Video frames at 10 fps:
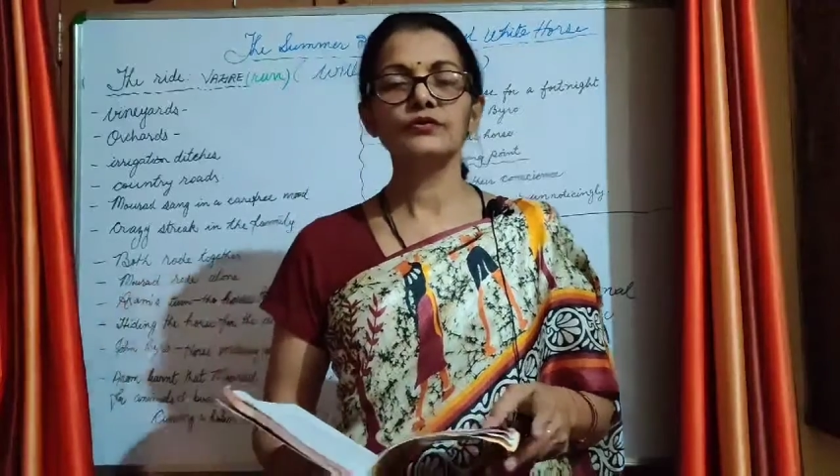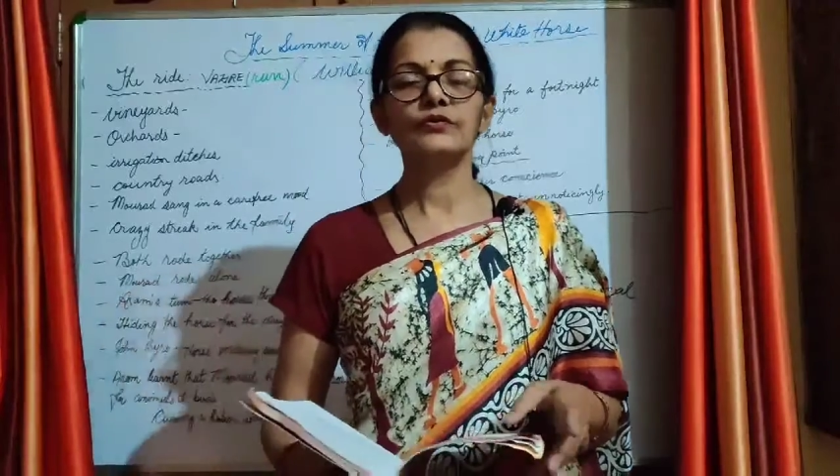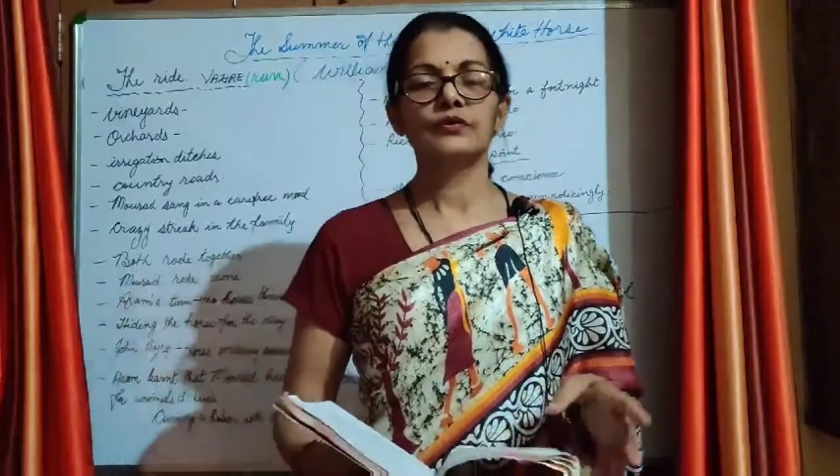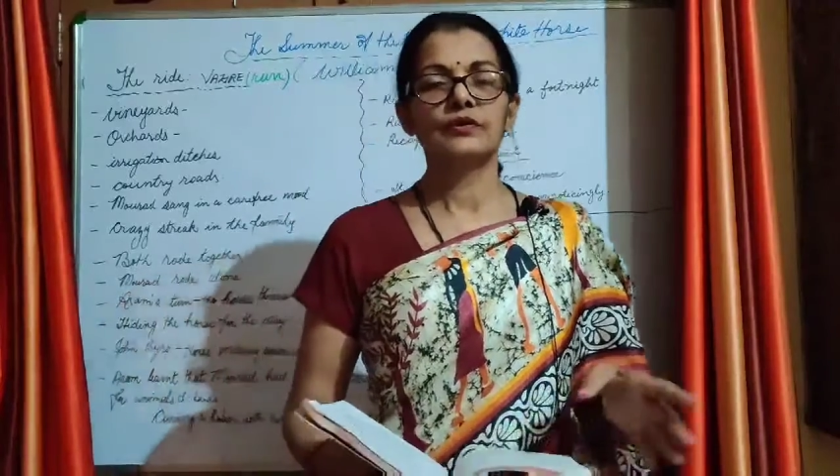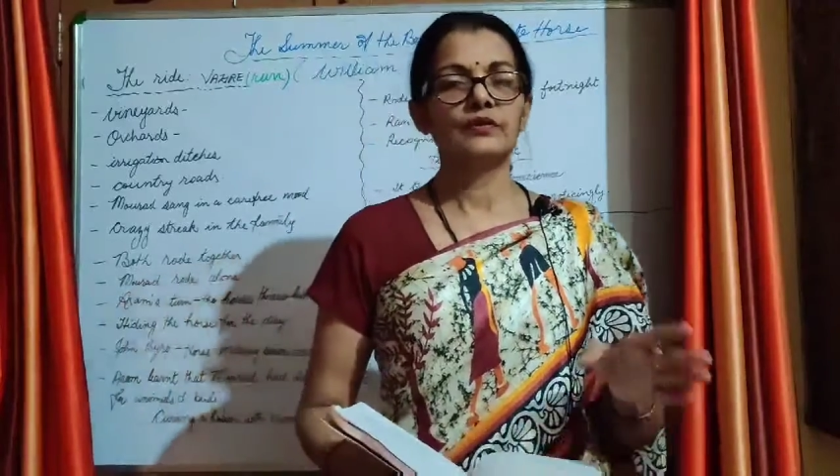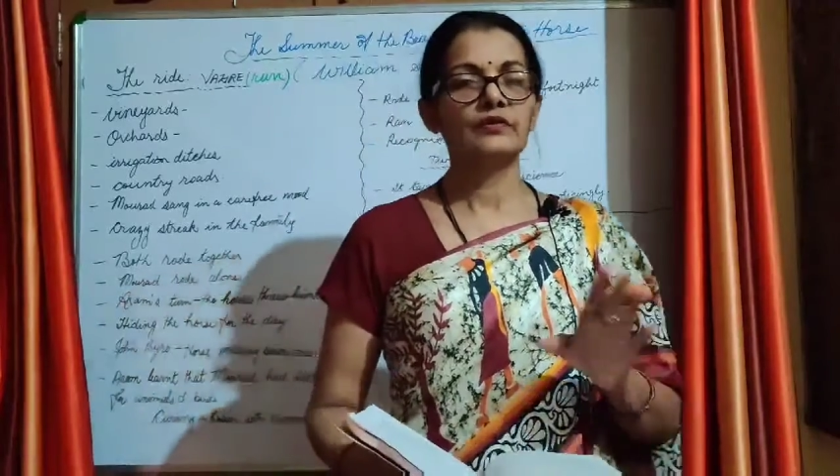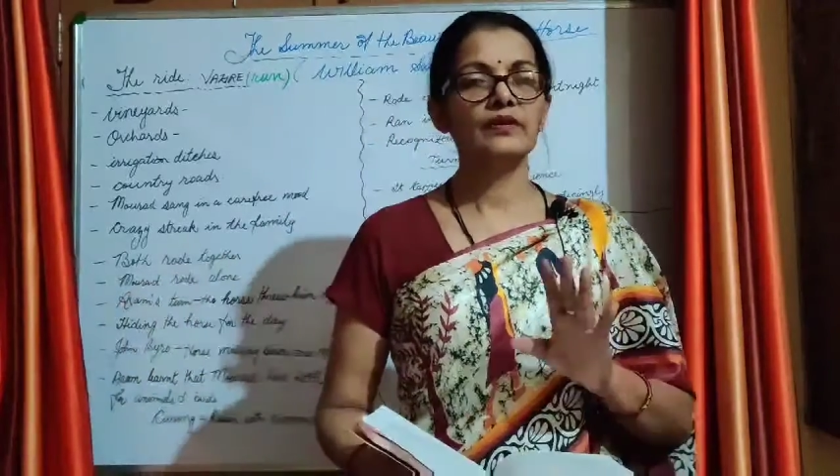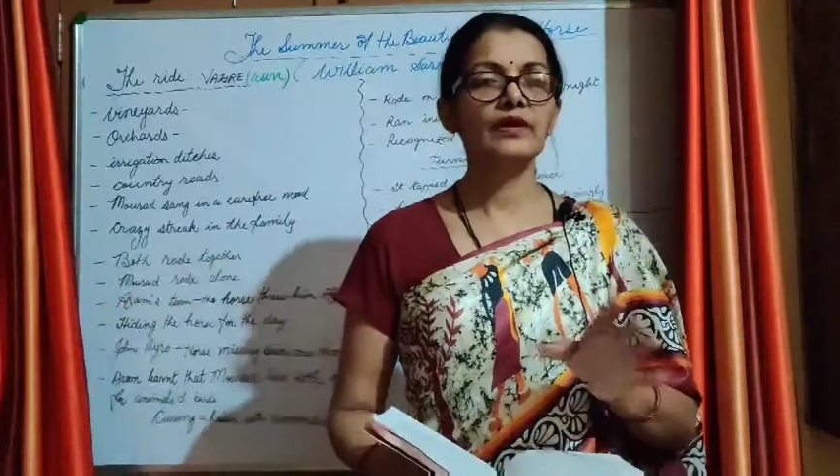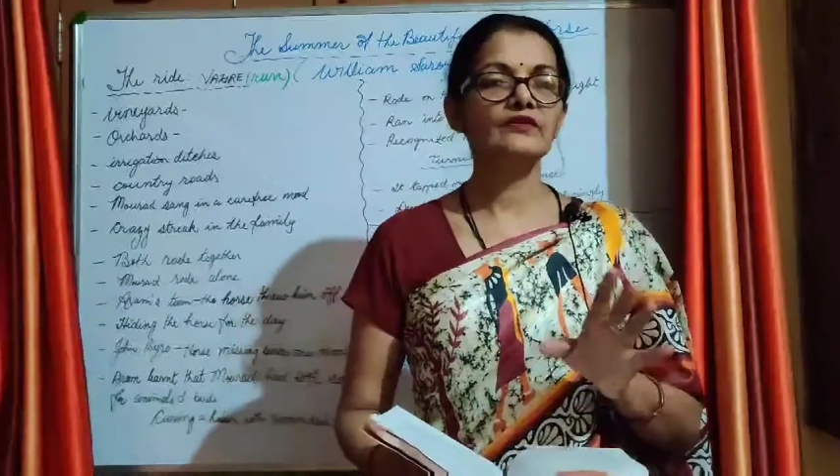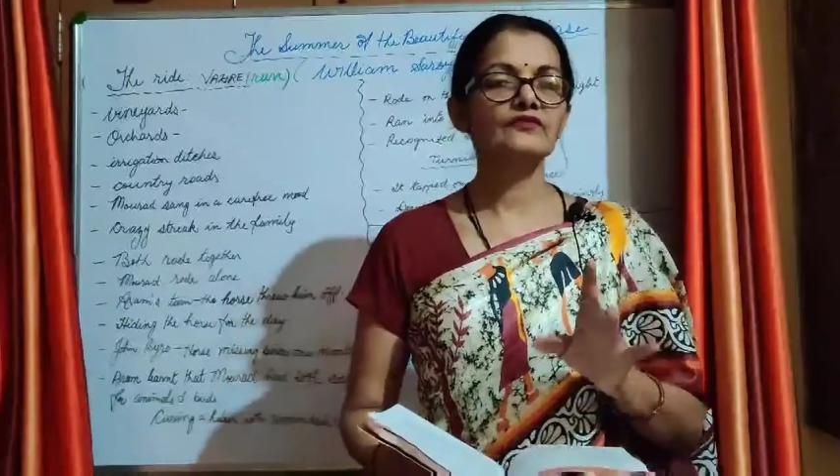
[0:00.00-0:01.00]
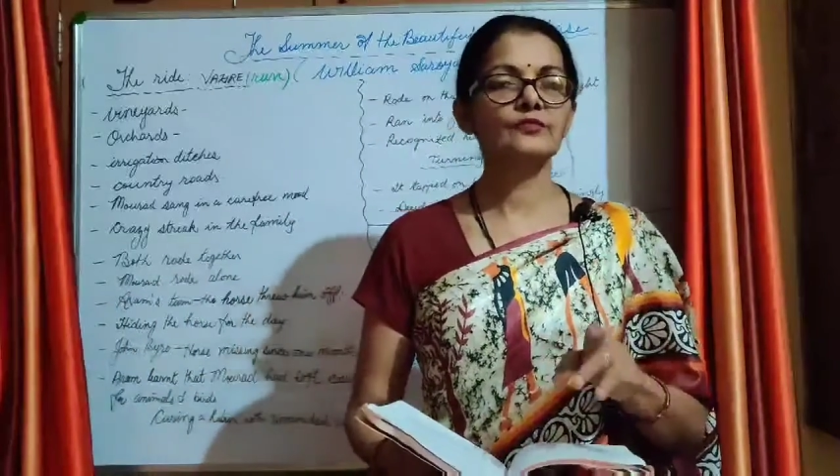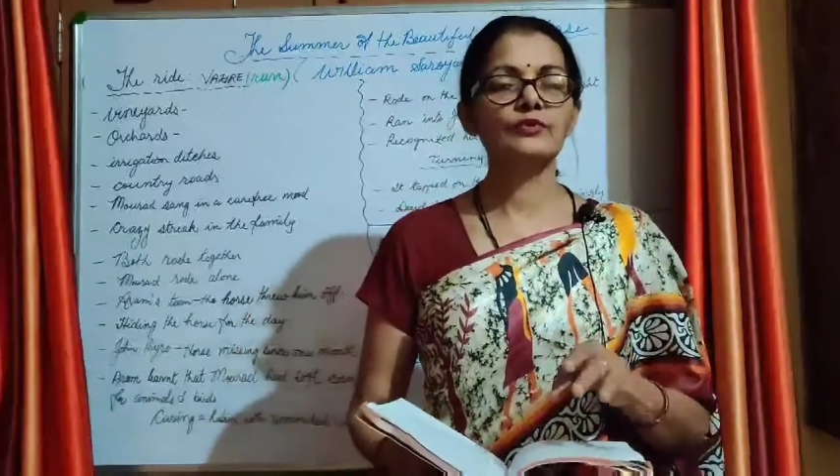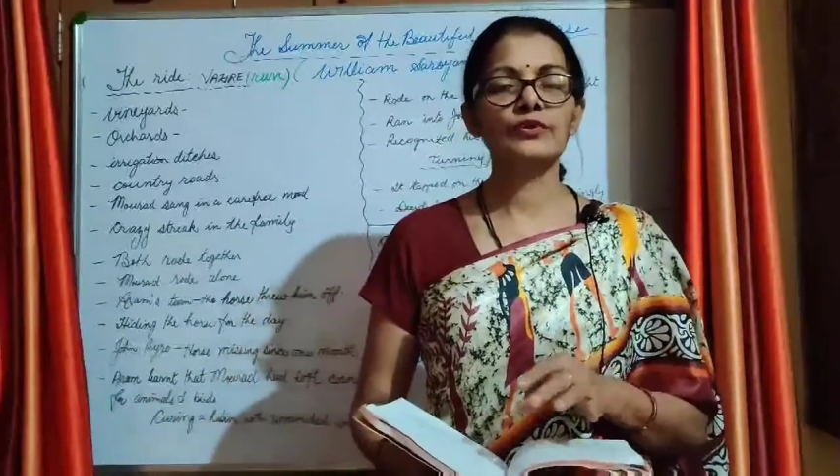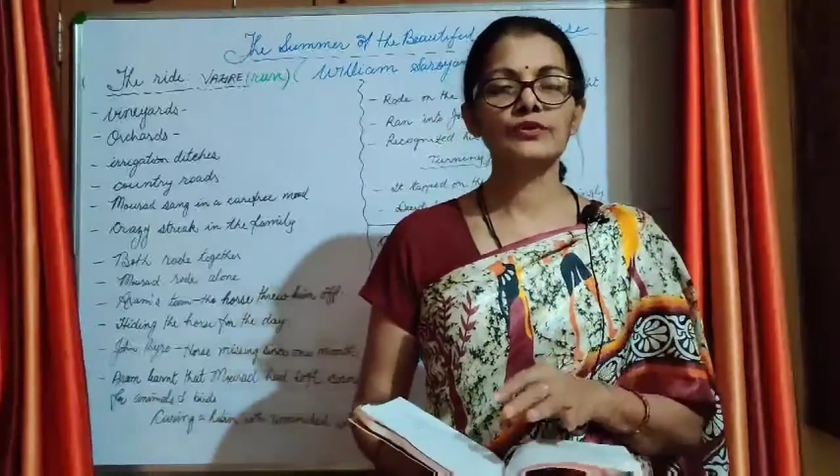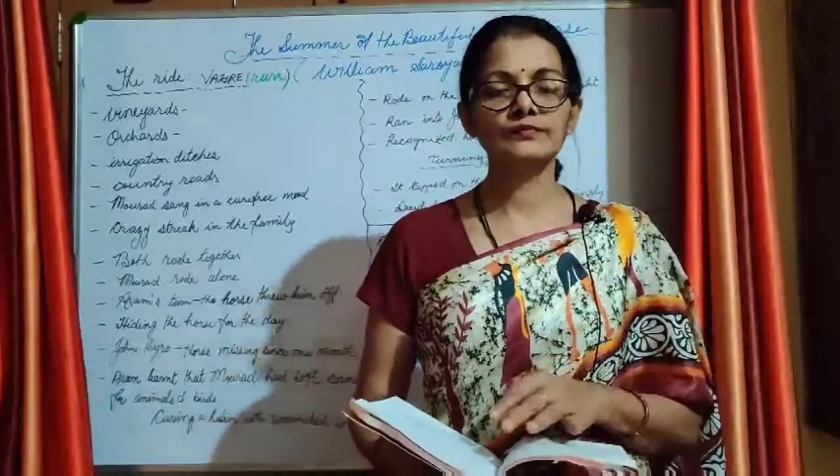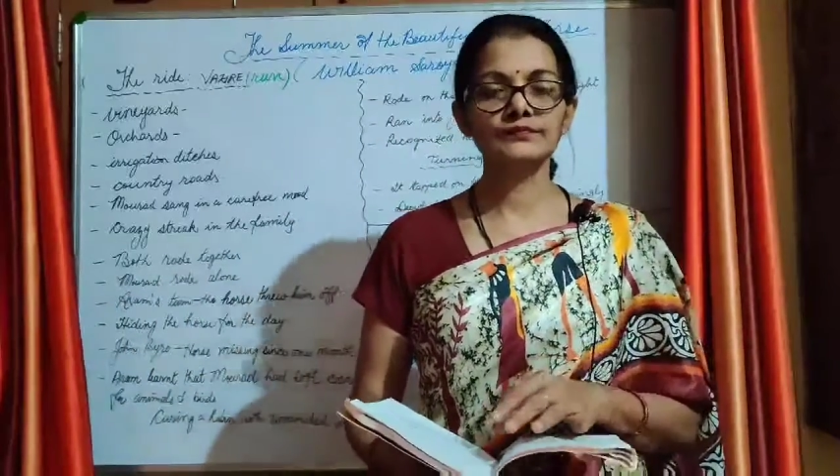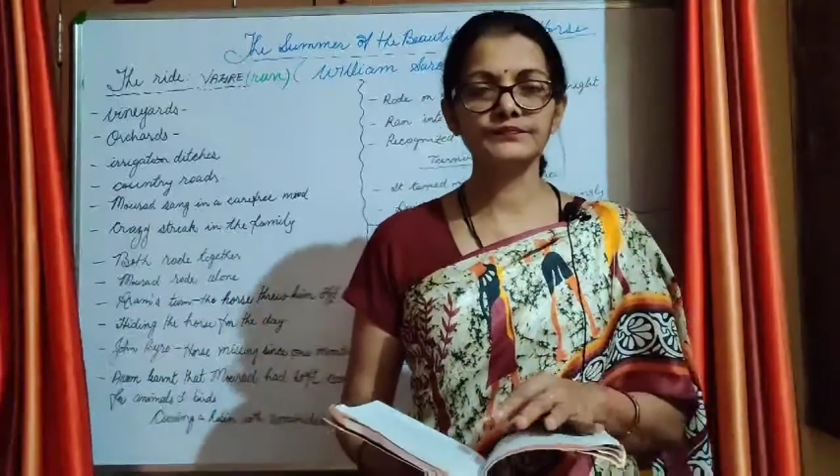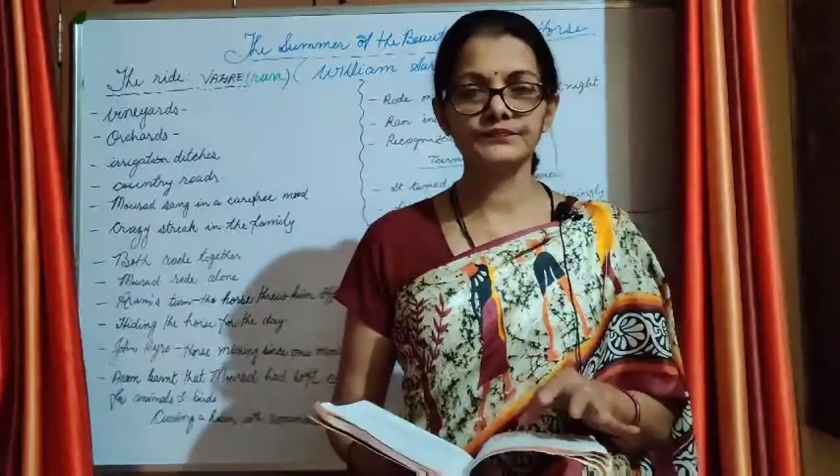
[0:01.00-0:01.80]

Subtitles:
So they had a small,